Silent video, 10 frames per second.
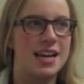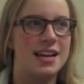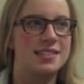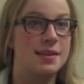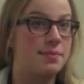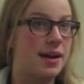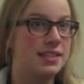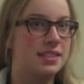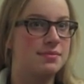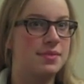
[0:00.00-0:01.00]
has
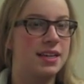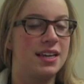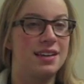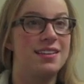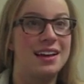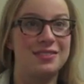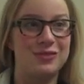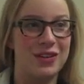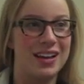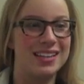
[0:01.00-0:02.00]
impacted me in a lot
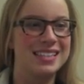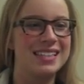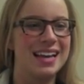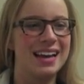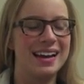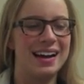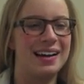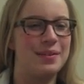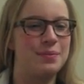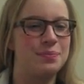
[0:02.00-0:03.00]
of ways,
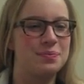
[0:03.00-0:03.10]
um,